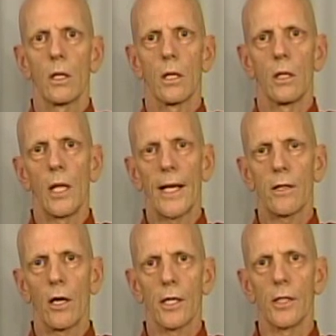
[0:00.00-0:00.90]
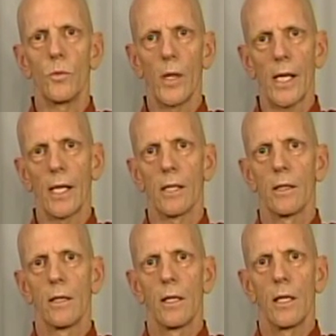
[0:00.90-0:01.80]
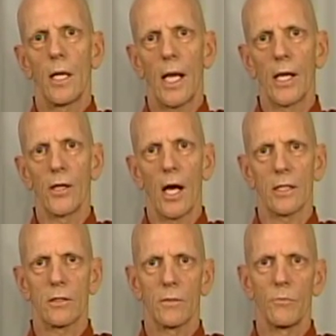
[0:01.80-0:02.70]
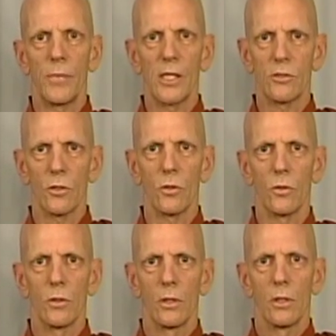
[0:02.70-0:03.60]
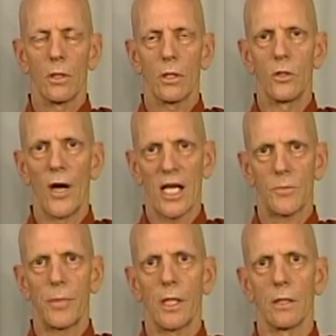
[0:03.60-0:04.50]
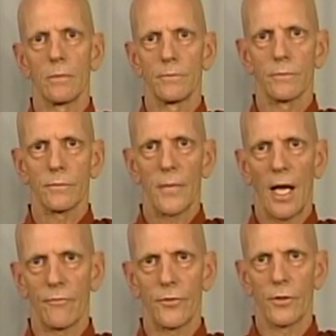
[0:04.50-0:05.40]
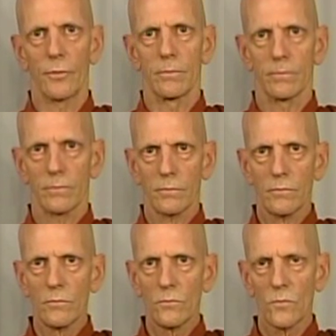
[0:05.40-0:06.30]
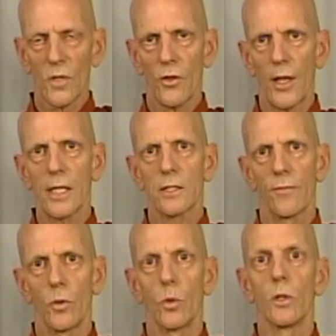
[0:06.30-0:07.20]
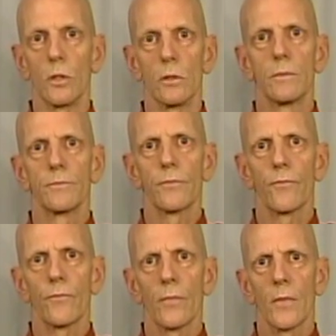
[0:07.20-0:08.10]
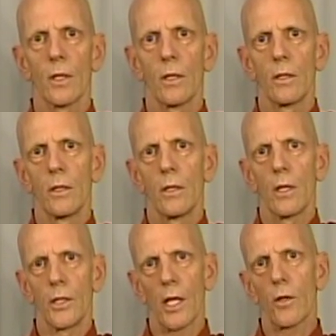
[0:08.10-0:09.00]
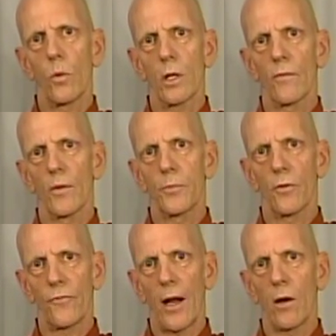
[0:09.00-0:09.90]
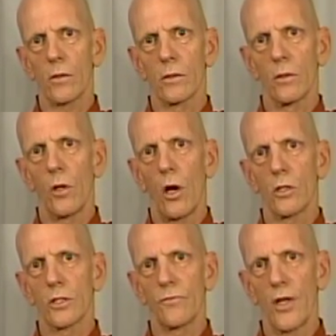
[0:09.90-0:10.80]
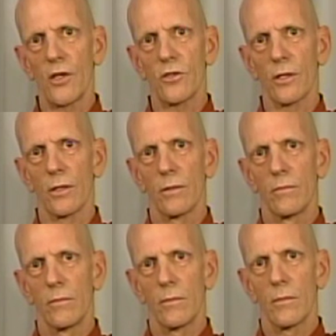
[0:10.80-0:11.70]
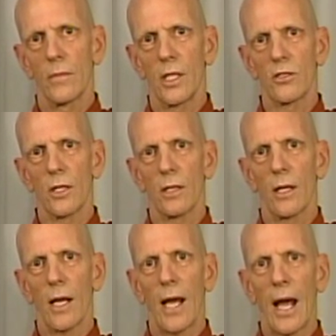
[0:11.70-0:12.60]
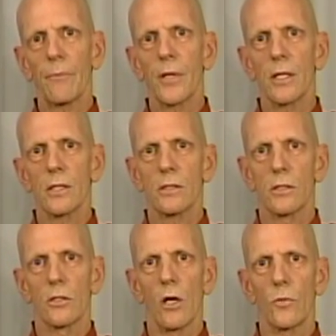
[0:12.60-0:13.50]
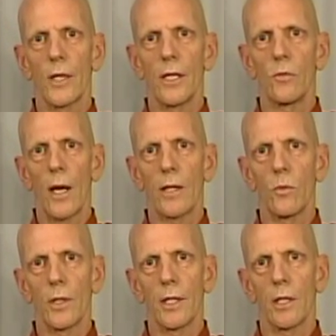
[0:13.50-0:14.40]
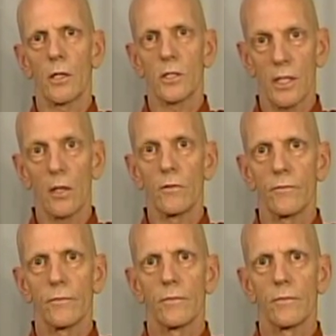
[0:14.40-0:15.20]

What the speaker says: light-hearted way and not be so grasping after things of the world. Another one of the profound laws of nature is that happiness is already right within ourself.